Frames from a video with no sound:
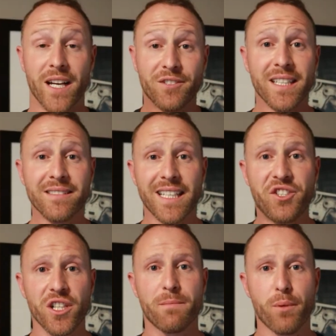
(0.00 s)
Now, since I
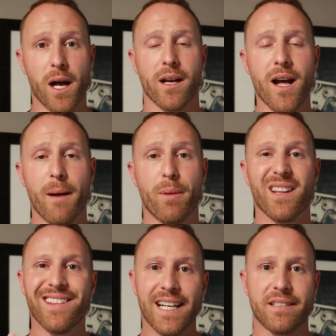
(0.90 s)
just brought it up,
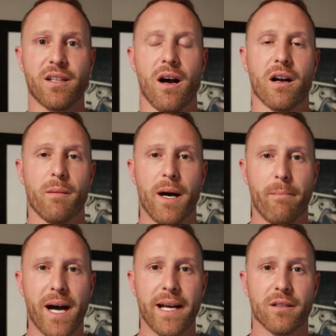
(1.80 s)
let's talk about
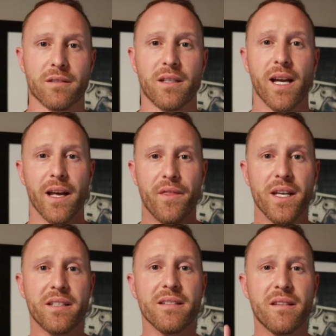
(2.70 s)
buyers.
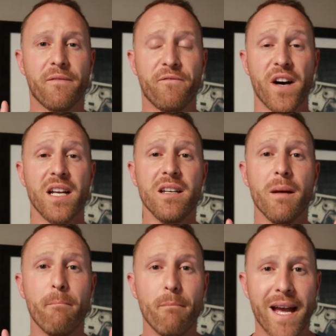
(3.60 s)
This is the
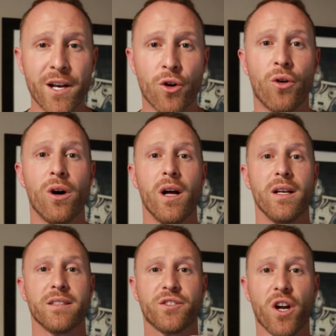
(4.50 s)
fundamental
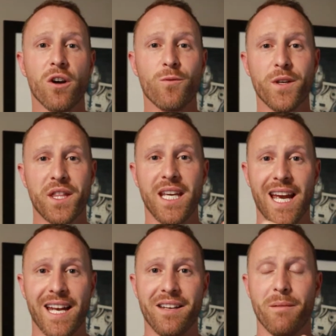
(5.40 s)
start with the
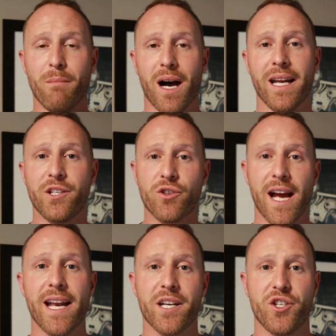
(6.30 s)
end in mind
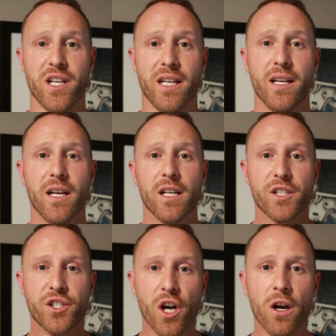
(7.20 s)
strategy.
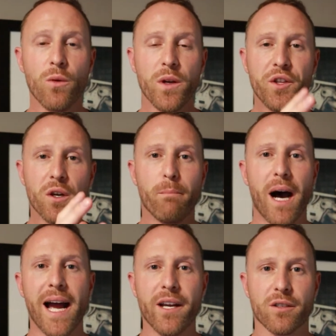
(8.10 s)
Start with your
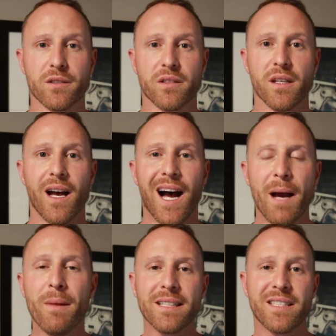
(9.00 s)
buyers.
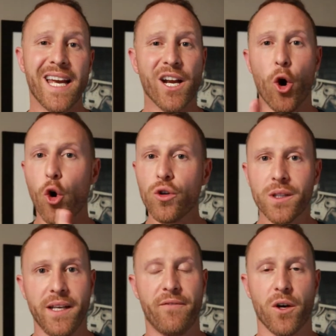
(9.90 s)
I'm not saying
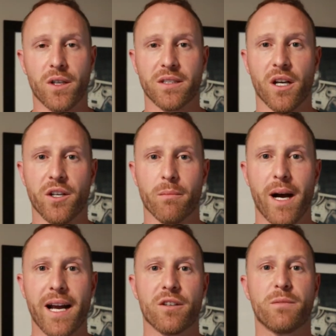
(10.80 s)
only focus on your
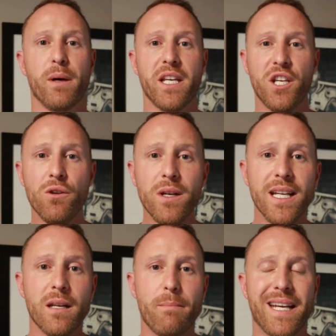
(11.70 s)
buyers, but you
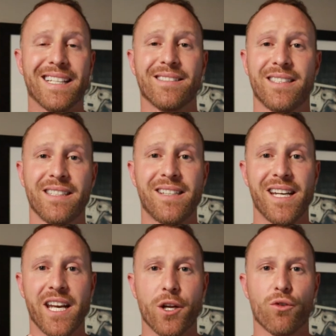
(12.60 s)
need to be
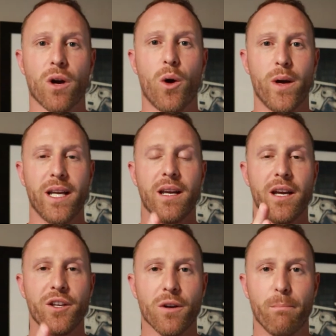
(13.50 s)
consistent in growing
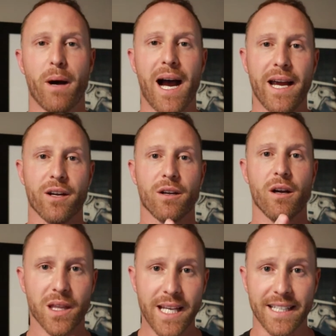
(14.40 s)
your buyer
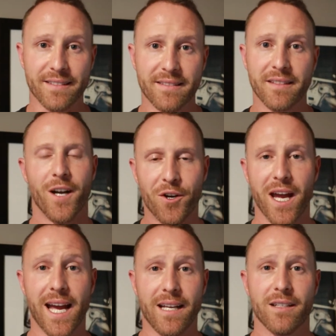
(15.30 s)
list.
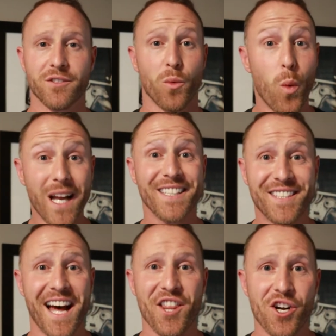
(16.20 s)
Okay, so what does
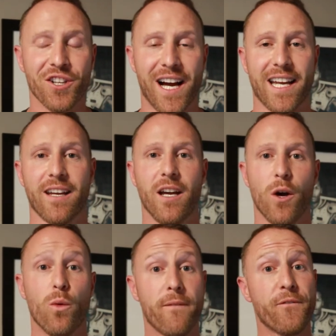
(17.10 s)
that look like?
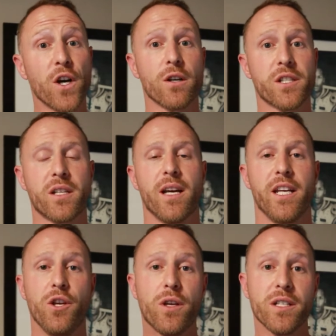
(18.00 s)
Well, first,
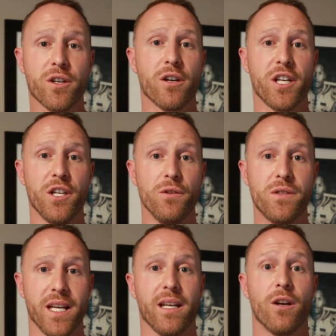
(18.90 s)
you can start
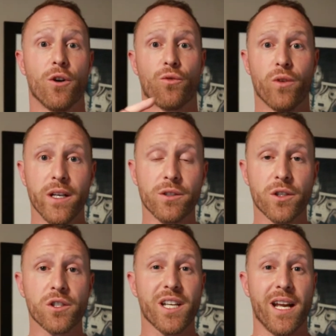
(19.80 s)
using
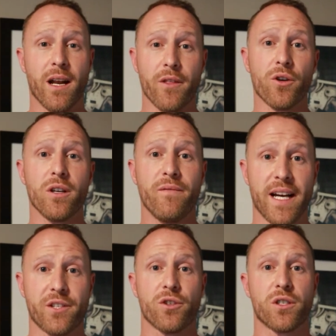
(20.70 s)
realtors and other
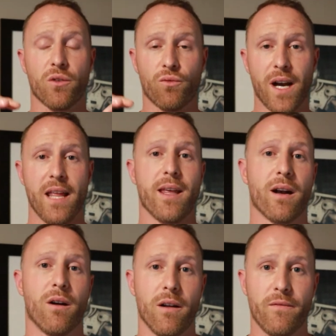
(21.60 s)
investors right
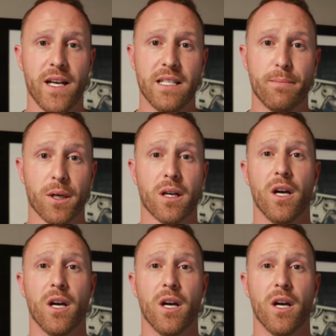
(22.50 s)
there on Facebook.